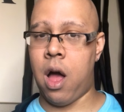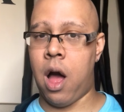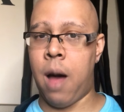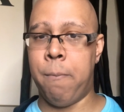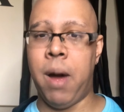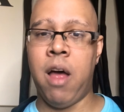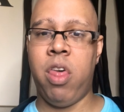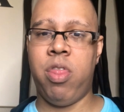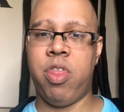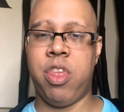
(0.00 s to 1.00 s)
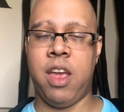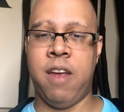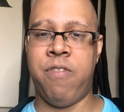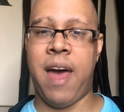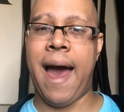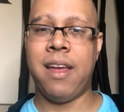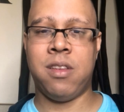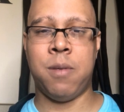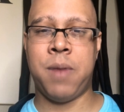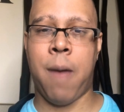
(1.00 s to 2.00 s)
a month, if that.
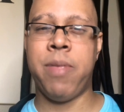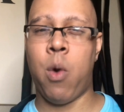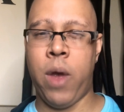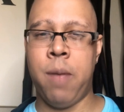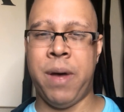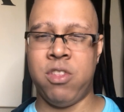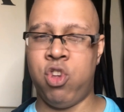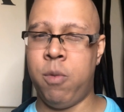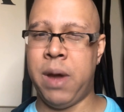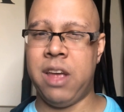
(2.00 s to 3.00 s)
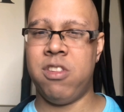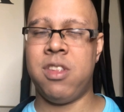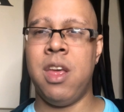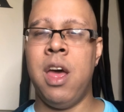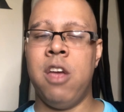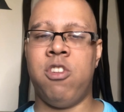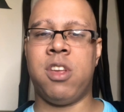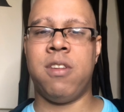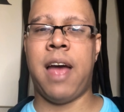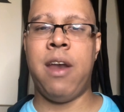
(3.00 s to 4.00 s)
Sometimes I wait about 2 months, just
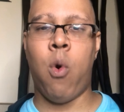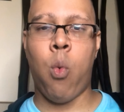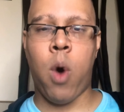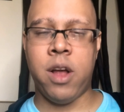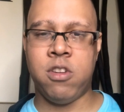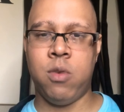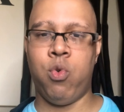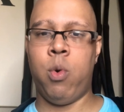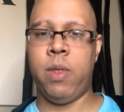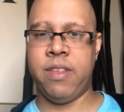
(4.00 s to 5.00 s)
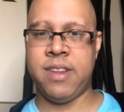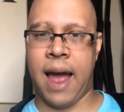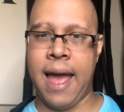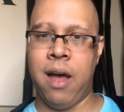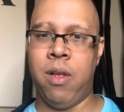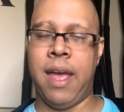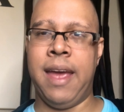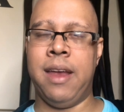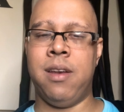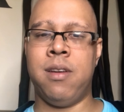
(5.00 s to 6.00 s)
because I don't want to ruin the style,
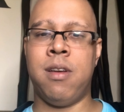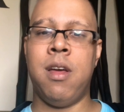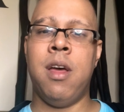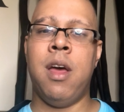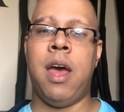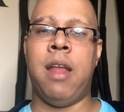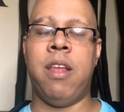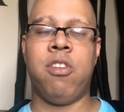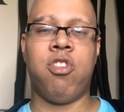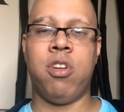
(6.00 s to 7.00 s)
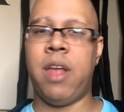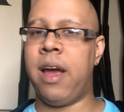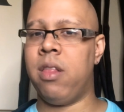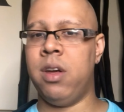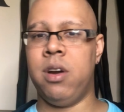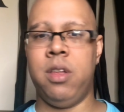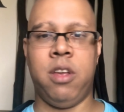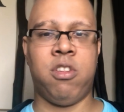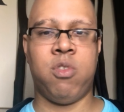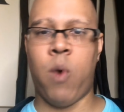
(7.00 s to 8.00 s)
and unless you're like literally
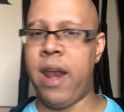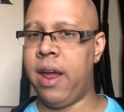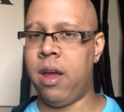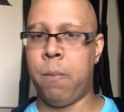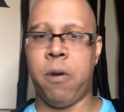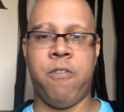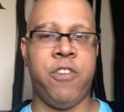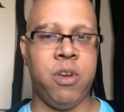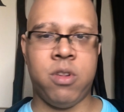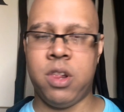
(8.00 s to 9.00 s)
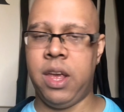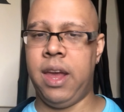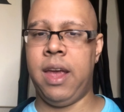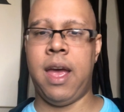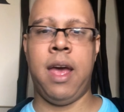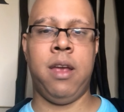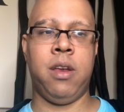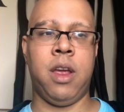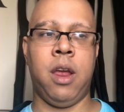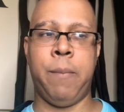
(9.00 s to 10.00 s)
sweating profusely
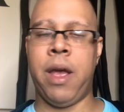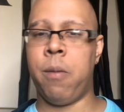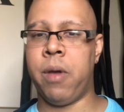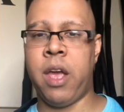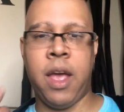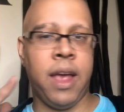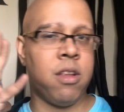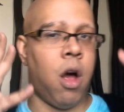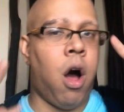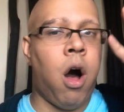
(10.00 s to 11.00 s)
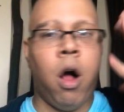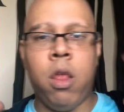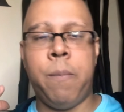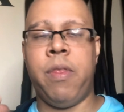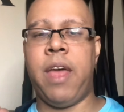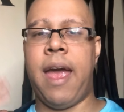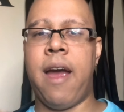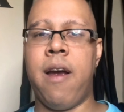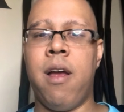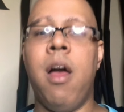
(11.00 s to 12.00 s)
and getting makeup caked all up in the
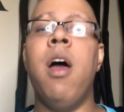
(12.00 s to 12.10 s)
hair,